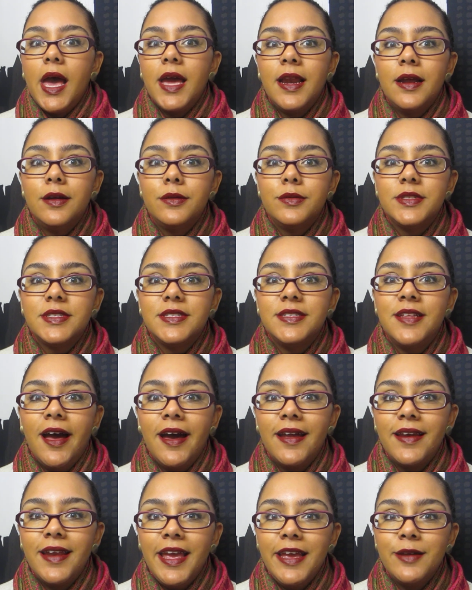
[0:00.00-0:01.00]
and I was
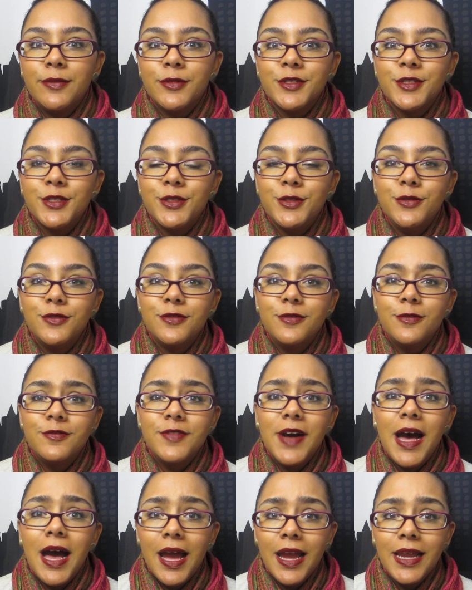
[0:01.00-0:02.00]
not able to
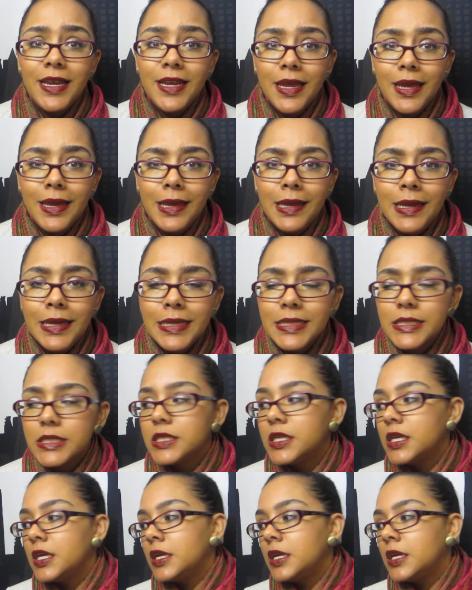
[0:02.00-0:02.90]
find it.